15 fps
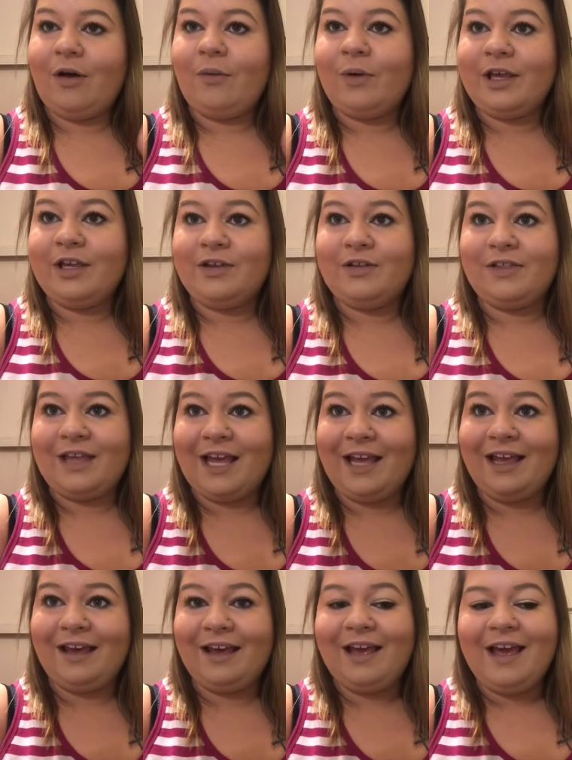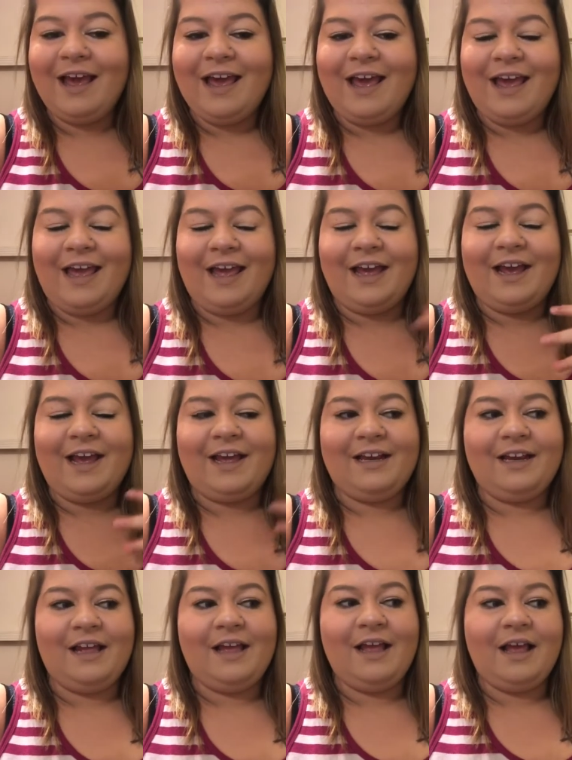what you think, and
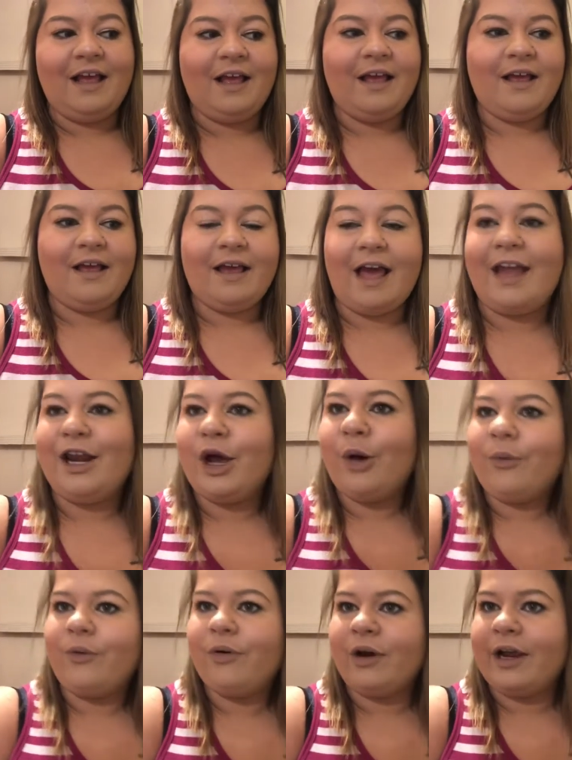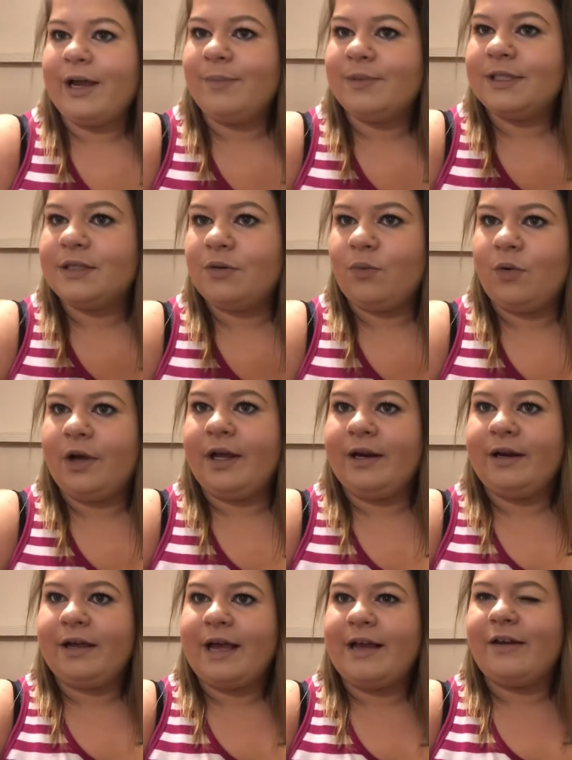I know grapes
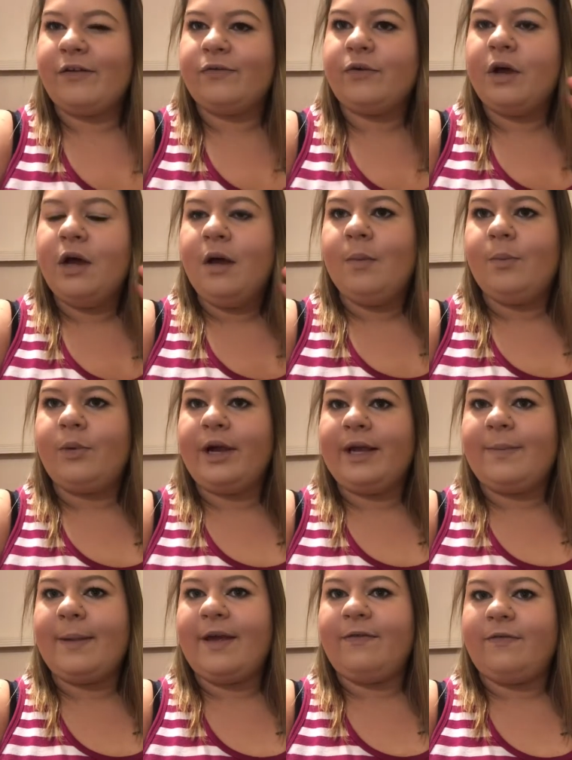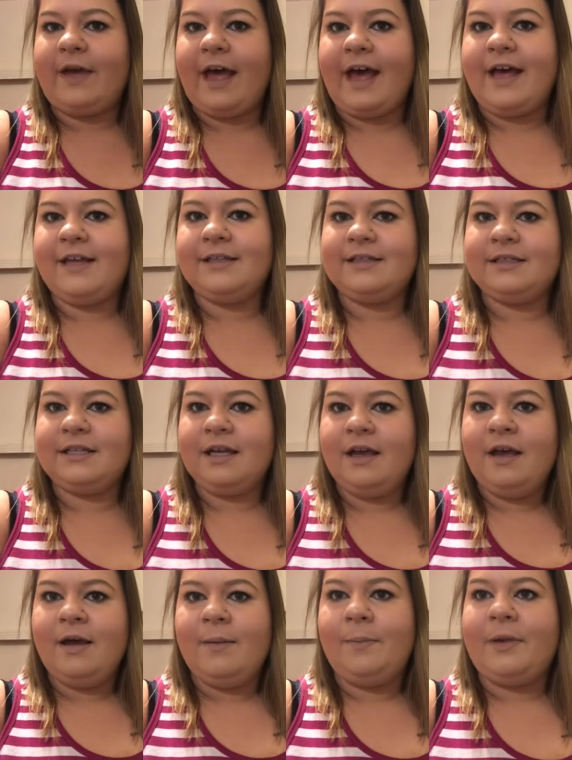would kind of break my fast,
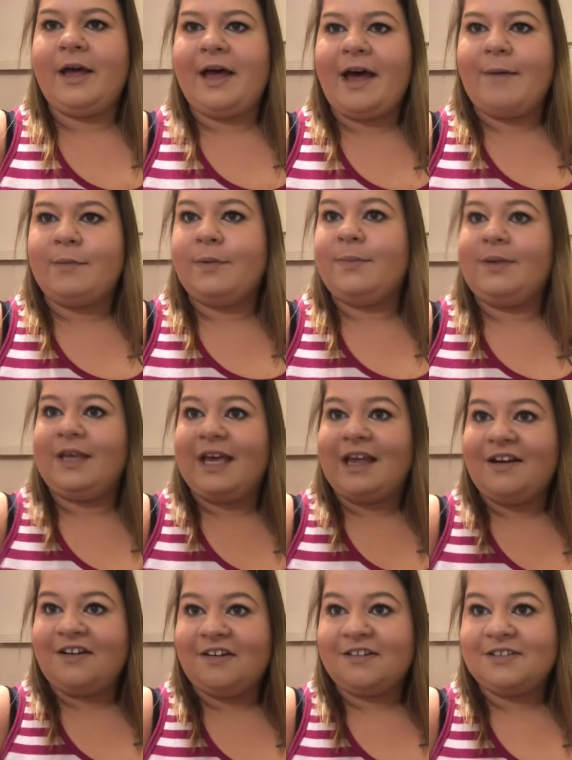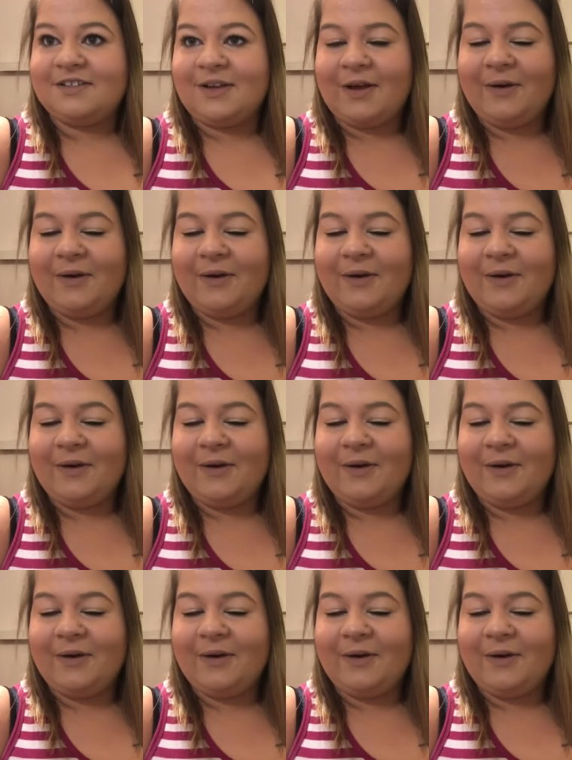but I'm a beginner, so